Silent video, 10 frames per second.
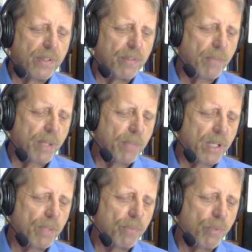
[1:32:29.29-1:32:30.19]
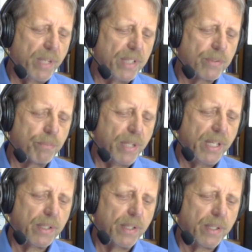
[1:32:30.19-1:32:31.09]
if my mom would make some
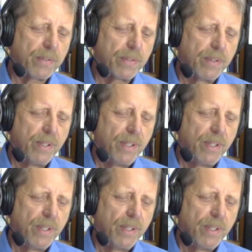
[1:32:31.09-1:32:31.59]
pancakes.